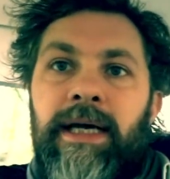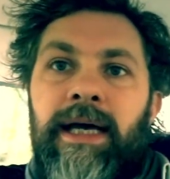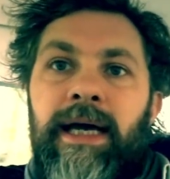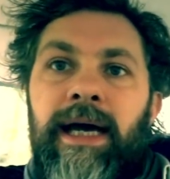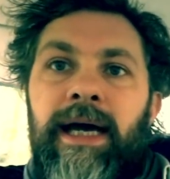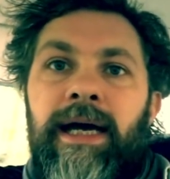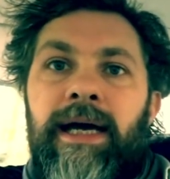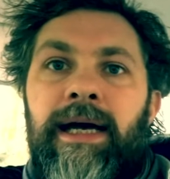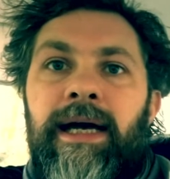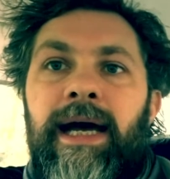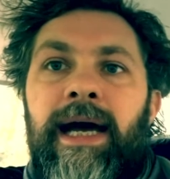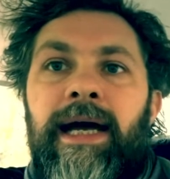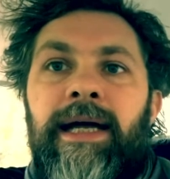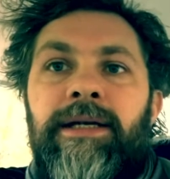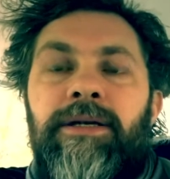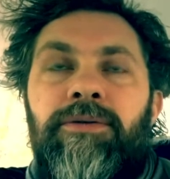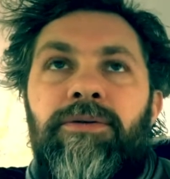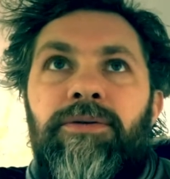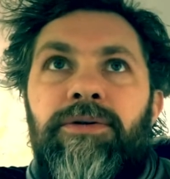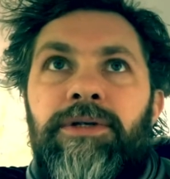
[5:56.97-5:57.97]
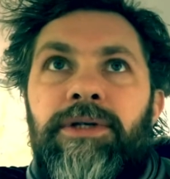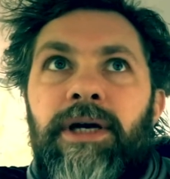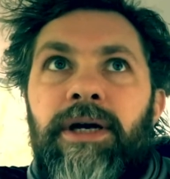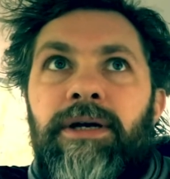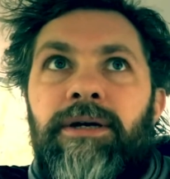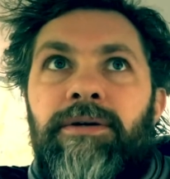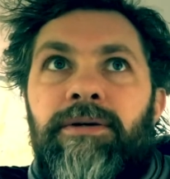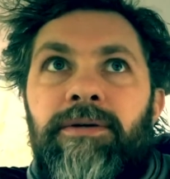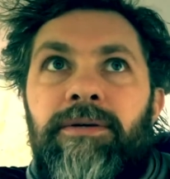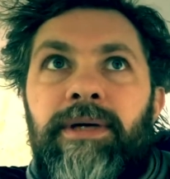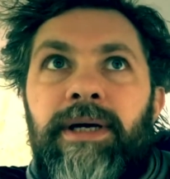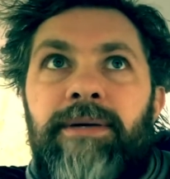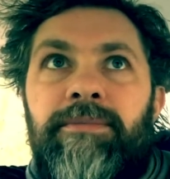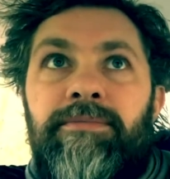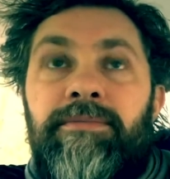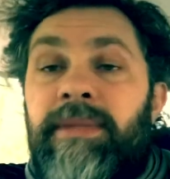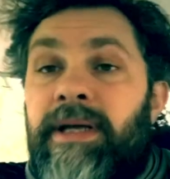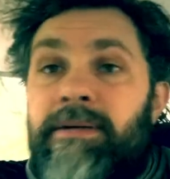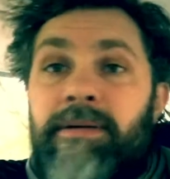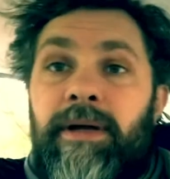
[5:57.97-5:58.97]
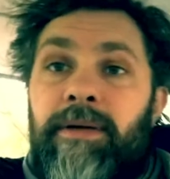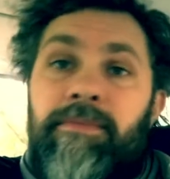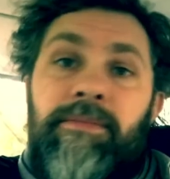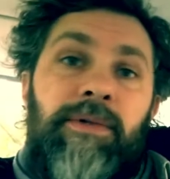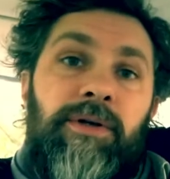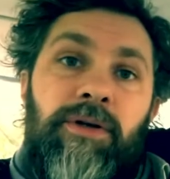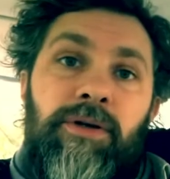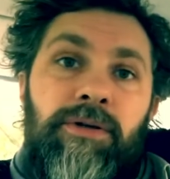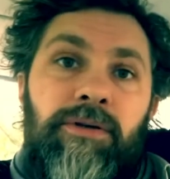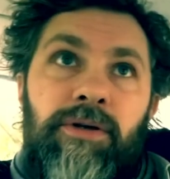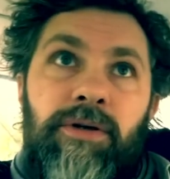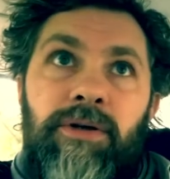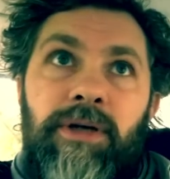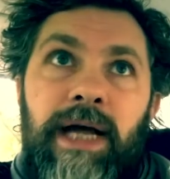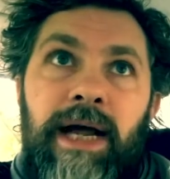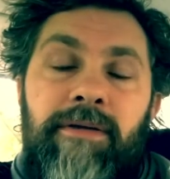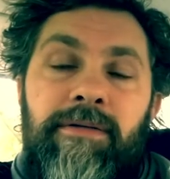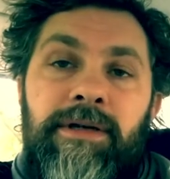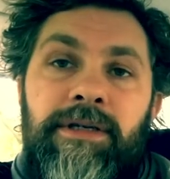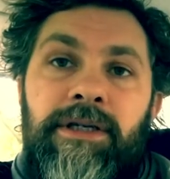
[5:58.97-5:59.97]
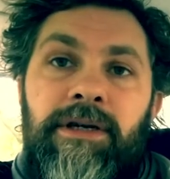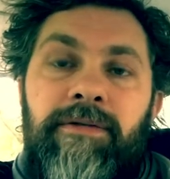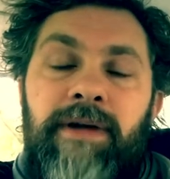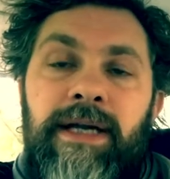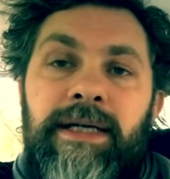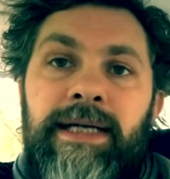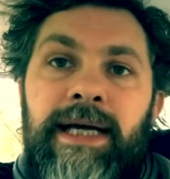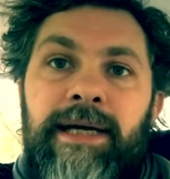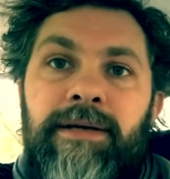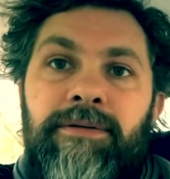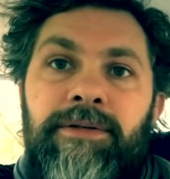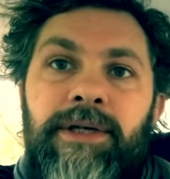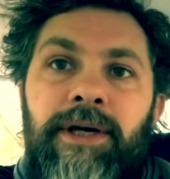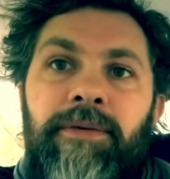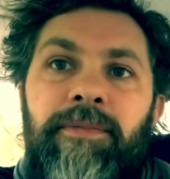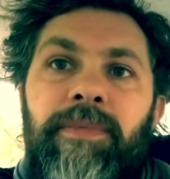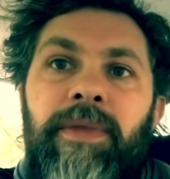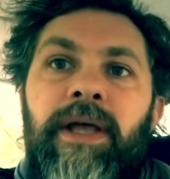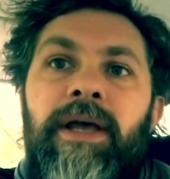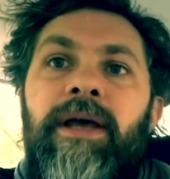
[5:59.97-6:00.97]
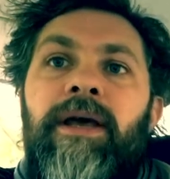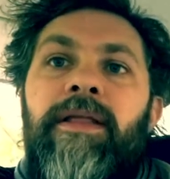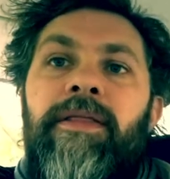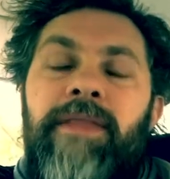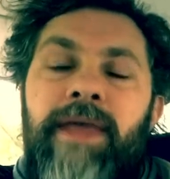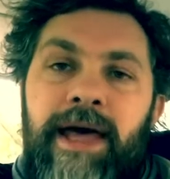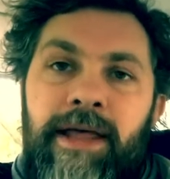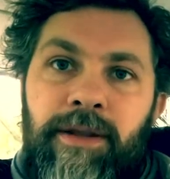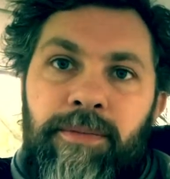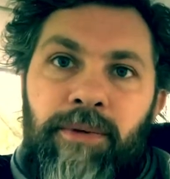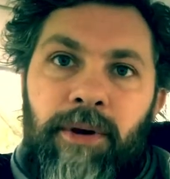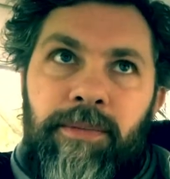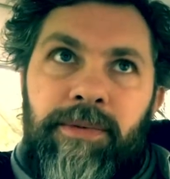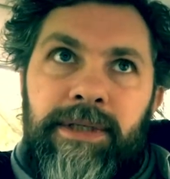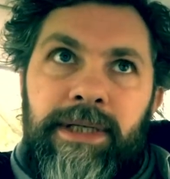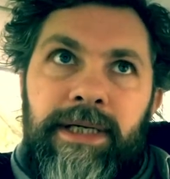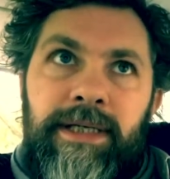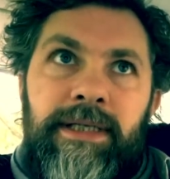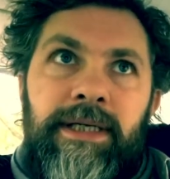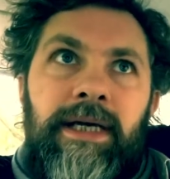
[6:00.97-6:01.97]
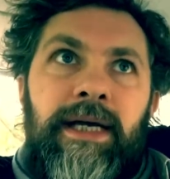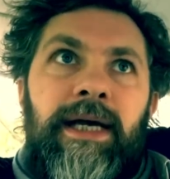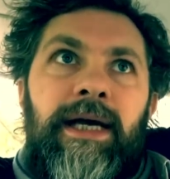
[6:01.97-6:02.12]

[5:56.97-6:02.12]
And also good areas to rent out. So they're the properties.